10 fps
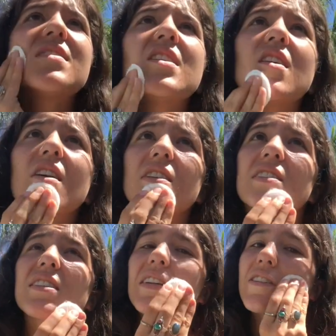And
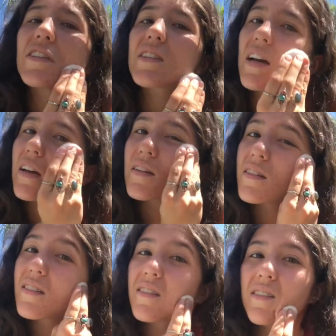honestly, it just kind of
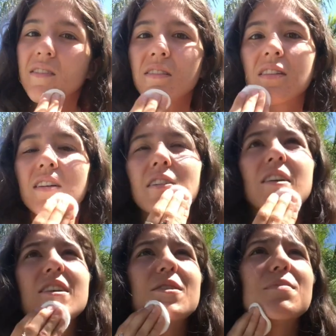
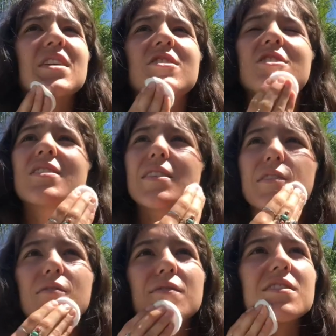makes your
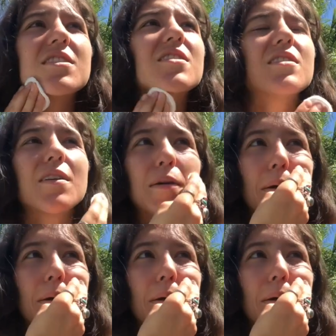skin feel